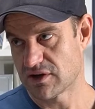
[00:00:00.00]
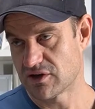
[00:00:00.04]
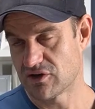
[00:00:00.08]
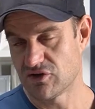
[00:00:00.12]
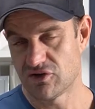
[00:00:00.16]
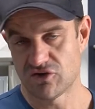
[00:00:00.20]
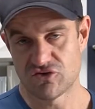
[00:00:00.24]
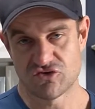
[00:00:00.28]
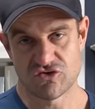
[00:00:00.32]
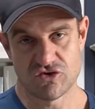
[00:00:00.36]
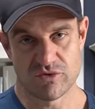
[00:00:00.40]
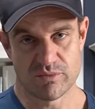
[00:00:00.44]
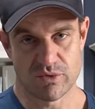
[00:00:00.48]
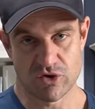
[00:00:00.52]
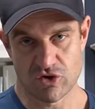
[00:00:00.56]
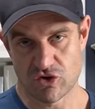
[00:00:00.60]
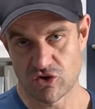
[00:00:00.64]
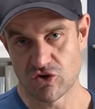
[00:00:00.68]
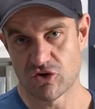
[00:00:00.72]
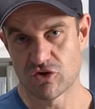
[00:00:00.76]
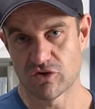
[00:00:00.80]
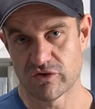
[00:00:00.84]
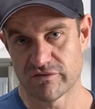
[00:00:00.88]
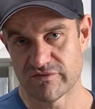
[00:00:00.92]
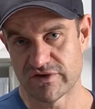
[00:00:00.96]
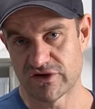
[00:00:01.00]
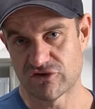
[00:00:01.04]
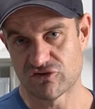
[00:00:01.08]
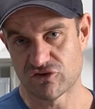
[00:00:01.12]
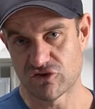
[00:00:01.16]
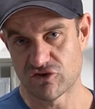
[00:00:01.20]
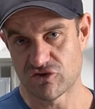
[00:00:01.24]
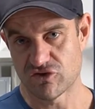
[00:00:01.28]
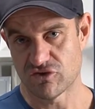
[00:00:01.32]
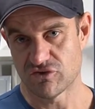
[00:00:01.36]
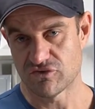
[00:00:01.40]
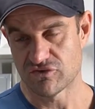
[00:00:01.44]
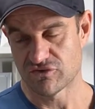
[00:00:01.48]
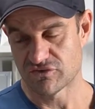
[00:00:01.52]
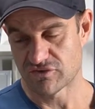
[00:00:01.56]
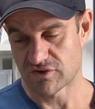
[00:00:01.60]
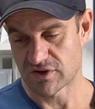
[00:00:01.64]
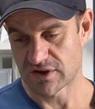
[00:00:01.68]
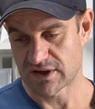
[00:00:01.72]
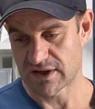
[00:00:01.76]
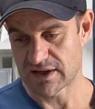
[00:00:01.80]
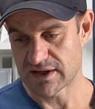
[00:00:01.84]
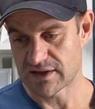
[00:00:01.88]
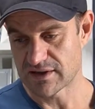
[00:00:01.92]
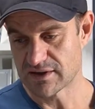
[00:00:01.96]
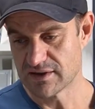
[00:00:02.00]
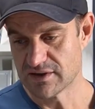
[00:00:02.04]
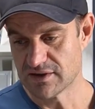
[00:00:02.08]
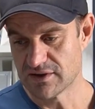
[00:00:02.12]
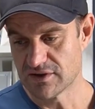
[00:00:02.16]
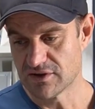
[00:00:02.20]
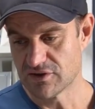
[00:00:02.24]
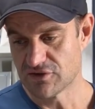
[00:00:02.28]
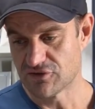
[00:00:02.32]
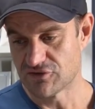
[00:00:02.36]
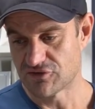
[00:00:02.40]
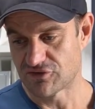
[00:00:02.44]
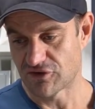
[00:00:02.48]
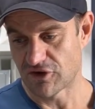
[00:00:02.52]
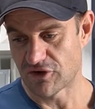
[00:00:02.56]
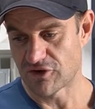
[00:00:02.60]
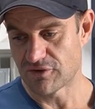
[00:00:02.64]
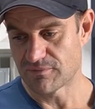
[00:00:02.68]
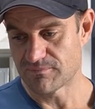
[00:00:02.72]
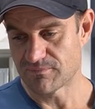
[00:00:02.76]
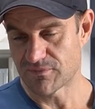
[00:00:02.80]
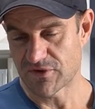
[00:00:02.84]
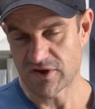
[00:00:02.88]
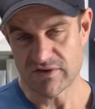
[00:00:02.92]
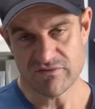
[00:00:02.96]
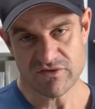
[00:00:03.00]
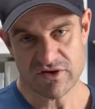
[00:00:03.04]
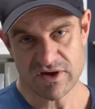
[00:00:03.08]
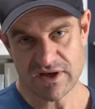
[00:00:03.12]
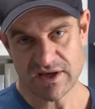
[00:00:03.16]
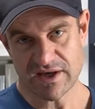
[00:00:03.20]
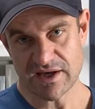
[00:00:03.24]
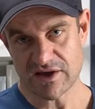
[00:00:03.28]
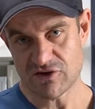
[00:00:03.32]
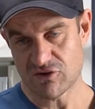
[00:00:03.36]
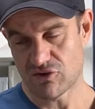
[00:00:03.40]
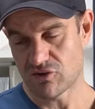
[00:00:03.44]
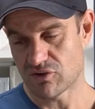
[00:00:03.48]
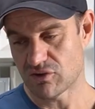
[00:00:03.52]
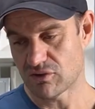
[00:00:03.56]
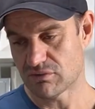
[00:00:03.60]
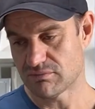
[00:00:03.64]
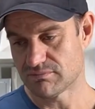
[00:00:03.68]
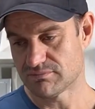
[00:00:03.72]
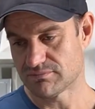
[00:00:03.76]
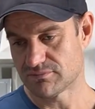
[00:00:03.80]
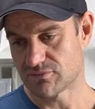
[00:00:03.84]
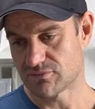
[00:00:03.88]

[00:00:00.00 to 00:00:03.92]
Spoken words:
YouTube and Google have introduced? Okay, so if you can get your